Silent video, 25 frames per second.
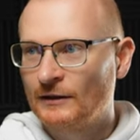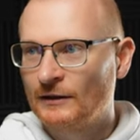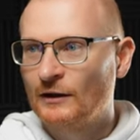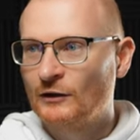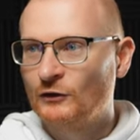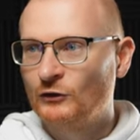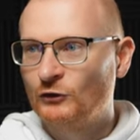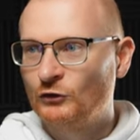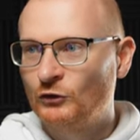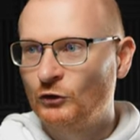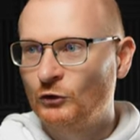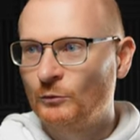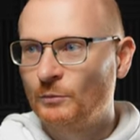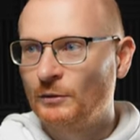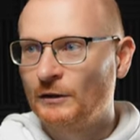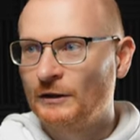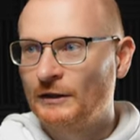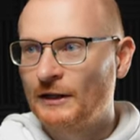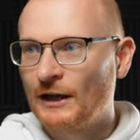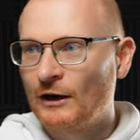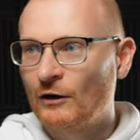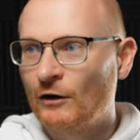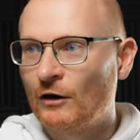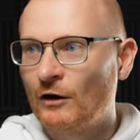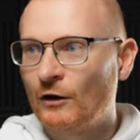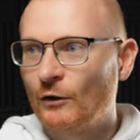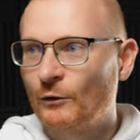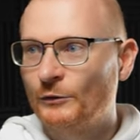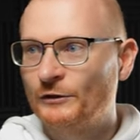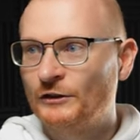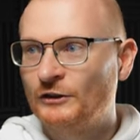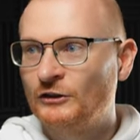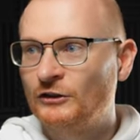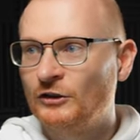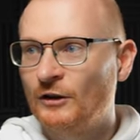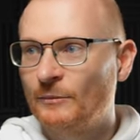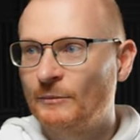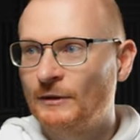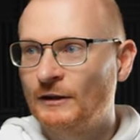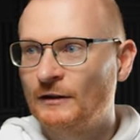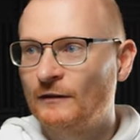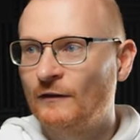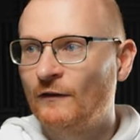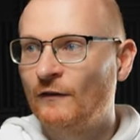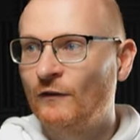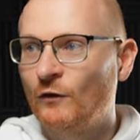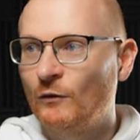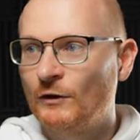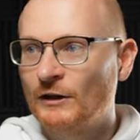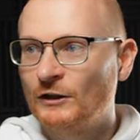Jup now holds a dominant
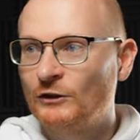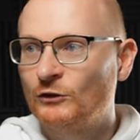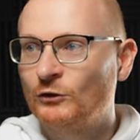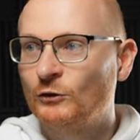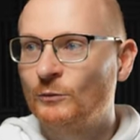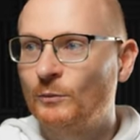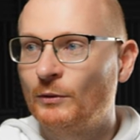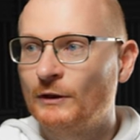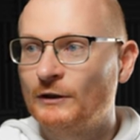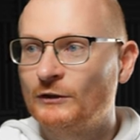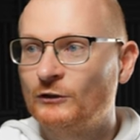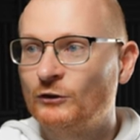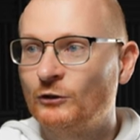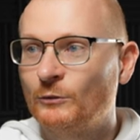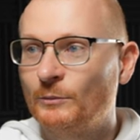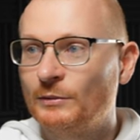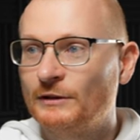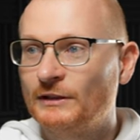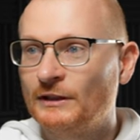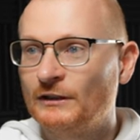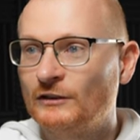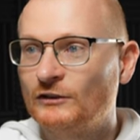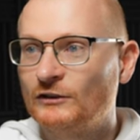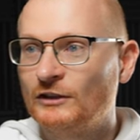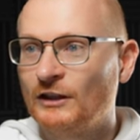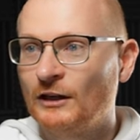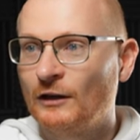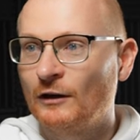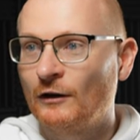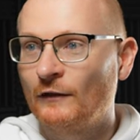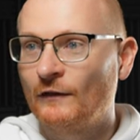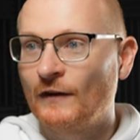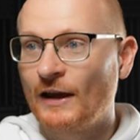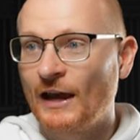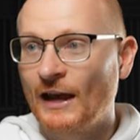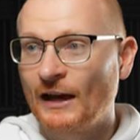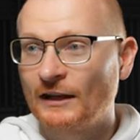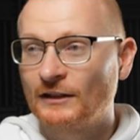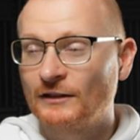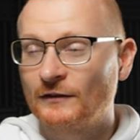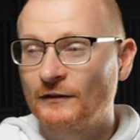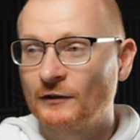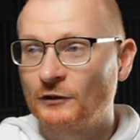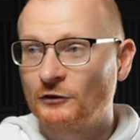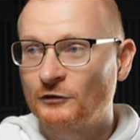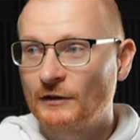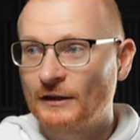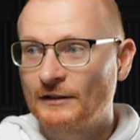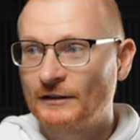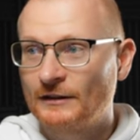42.2% share of active
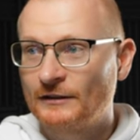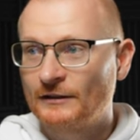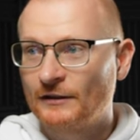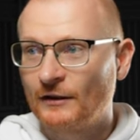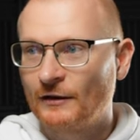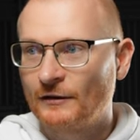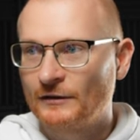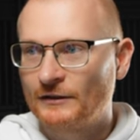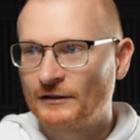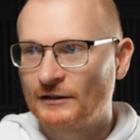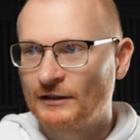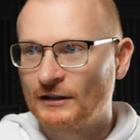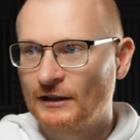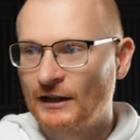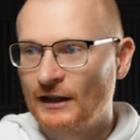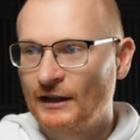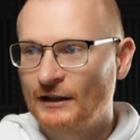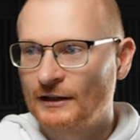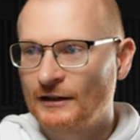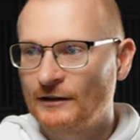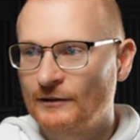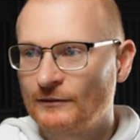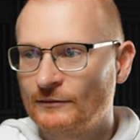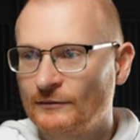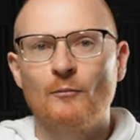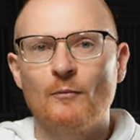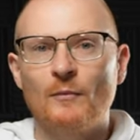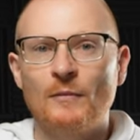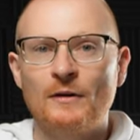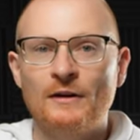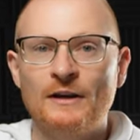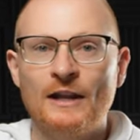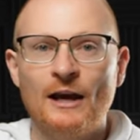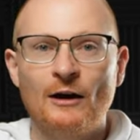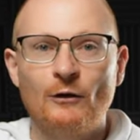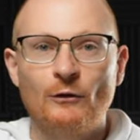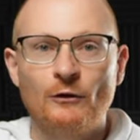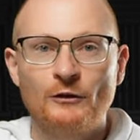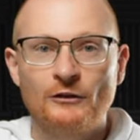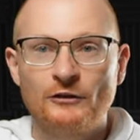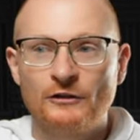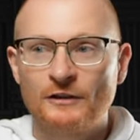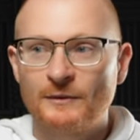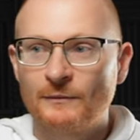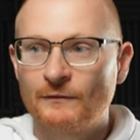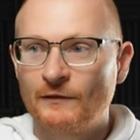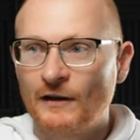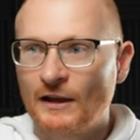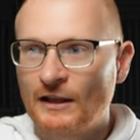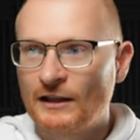addresses on Solana now, onto some
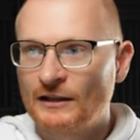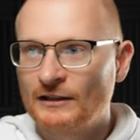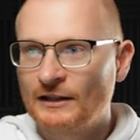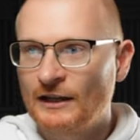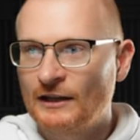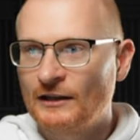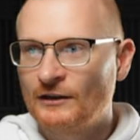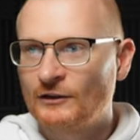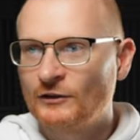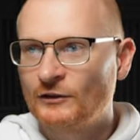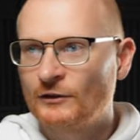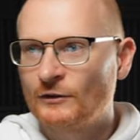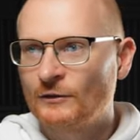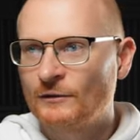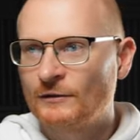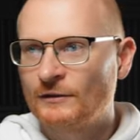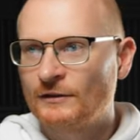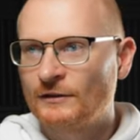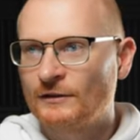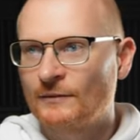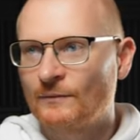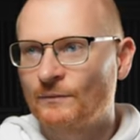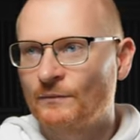validator news.